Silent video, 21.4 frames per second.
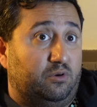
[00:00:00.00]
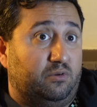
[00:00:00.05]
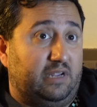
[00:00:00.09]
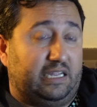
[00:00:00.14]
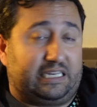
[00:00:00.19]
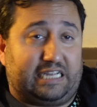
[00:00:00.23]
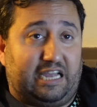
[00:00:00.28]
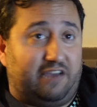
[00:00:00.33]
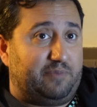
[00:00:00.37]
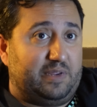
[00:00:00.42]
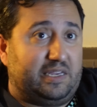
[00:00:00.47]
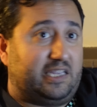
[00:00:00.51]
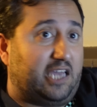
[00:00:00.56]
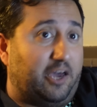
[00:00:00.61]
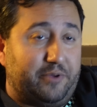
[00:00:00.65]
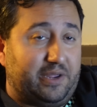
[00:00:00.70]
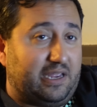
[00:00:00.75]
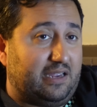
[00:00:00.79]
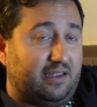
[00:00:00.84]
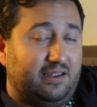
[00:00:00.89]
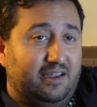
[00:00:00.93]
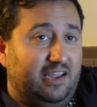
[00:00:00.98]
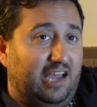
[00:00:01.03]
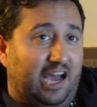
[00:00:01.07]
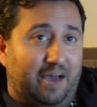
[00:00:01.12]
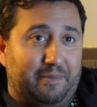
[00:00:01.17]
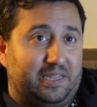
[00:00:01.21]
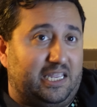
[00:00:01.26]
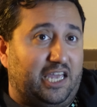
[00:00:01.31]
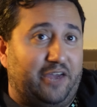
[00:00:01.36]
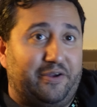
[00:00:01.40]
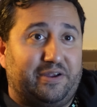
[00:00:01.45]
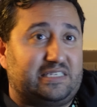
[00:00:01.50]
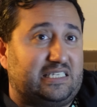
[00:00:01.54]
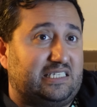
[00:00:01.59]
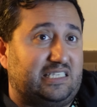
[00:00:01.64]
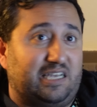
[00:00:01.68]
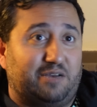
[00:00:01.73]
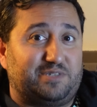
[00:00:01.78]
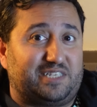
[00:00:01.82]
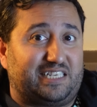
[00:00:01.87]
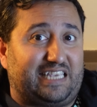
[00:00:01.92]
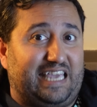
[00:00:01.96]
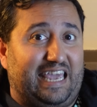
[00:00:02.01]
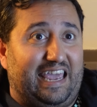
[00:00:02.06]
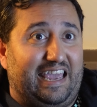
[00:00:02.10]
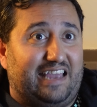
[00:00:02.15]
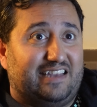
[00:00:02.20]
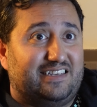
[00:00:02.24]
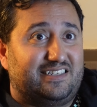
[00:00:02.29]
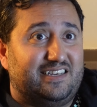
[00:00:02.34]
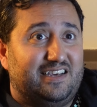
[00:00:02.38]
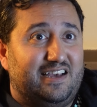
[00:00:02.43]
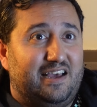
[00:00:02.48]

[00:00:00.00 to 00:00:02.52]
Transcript: Like I've been going since I was a kid,